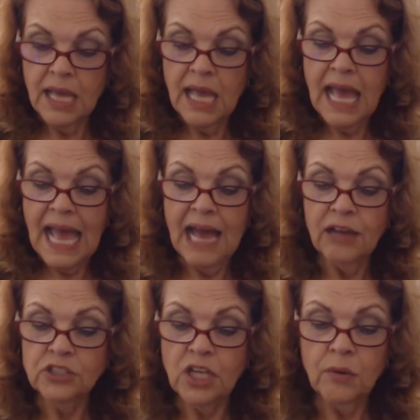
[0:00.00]

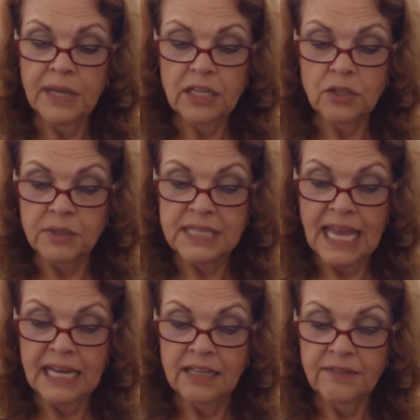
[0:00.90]
outgoing,
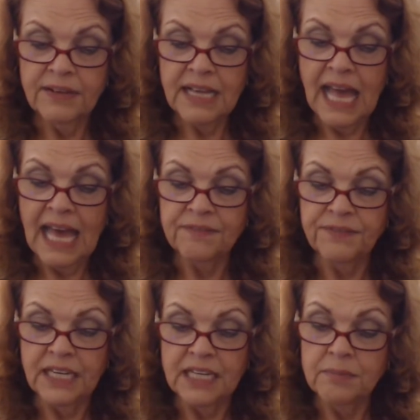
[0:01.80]
creative,
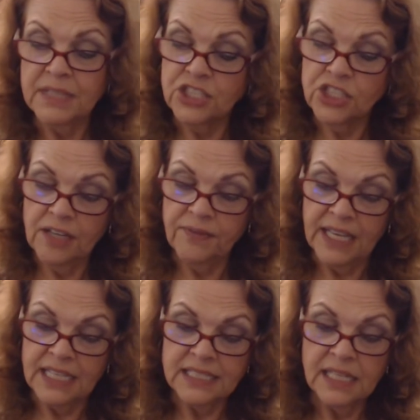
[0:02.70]
confident,
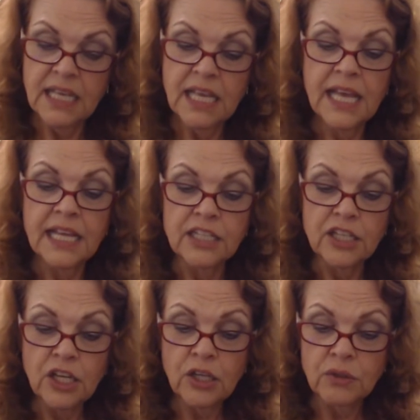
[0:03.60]
mischievous.
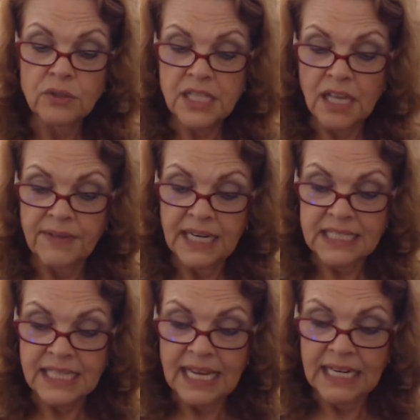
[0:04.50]
News of an
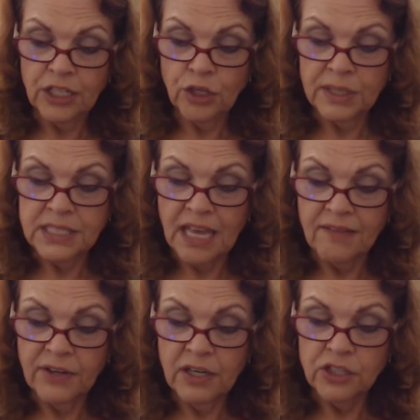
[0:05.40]
exciting new
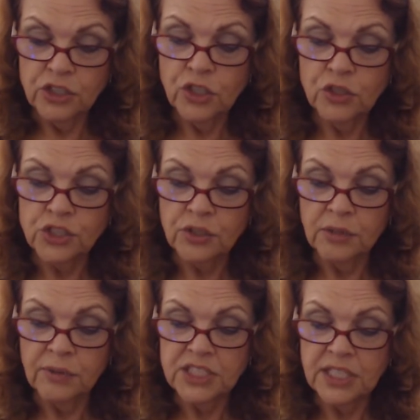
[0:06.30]
endeavor, use your
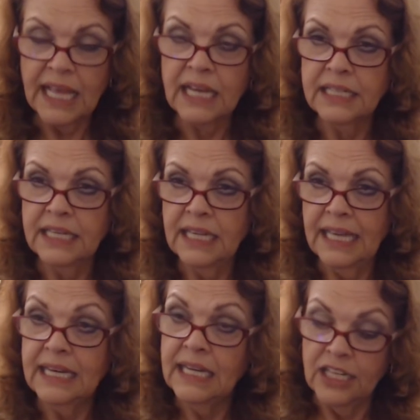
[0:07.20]
originality
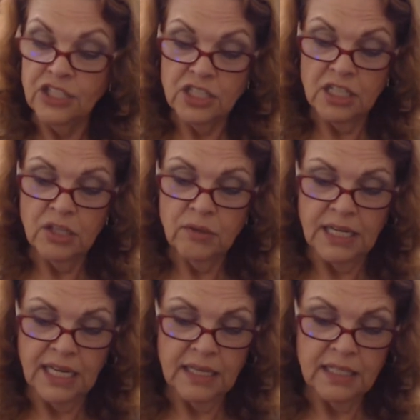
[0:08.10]
and
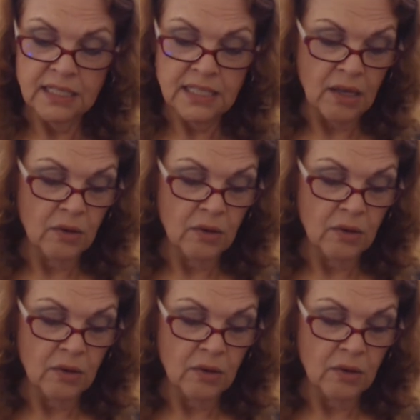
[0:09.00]
ingenuity. So,